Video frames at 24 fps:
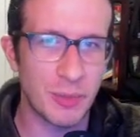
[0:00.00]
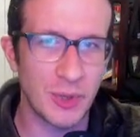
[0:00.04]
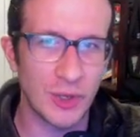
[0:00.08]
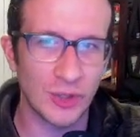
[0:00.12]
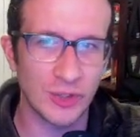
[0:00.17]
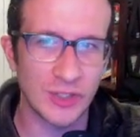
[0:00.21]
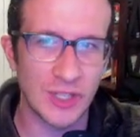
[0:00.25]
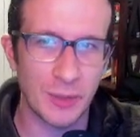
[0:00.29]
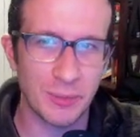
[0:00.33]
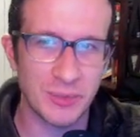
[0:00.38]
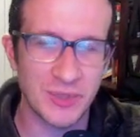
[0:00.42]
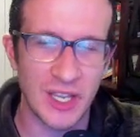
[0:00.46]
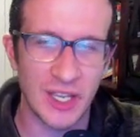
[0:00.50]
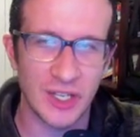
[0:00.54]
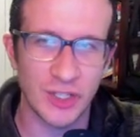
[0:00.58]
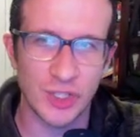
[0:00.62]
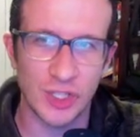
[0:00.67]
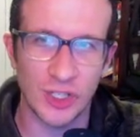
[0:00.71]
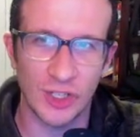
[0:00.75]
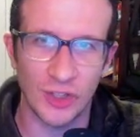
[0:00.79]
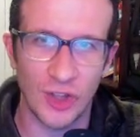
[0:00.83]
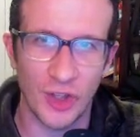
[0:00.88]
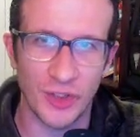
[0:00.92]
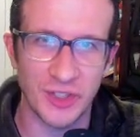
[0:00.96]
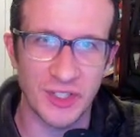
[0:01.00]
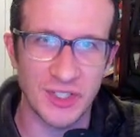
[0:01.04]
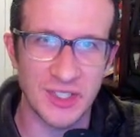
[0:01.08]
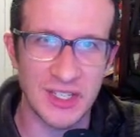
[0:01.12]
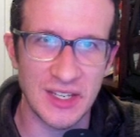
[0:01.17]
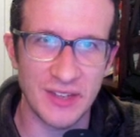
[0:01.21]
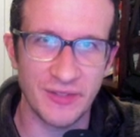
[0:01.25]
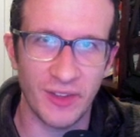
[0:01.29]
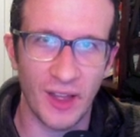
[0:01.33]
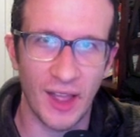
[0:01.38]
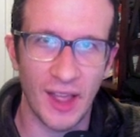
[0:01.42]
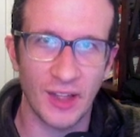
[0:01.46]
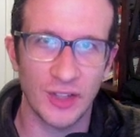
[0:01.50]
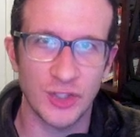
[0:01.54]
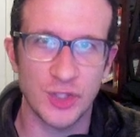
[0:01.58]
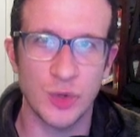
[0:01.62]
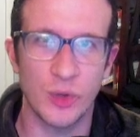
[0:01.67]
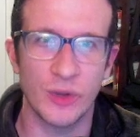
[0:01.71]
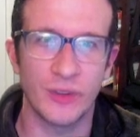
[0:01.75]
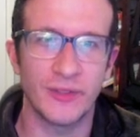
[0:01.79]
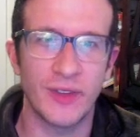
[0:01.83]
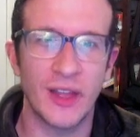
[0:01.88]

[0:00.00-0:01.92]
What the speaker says: to build up tension along the d file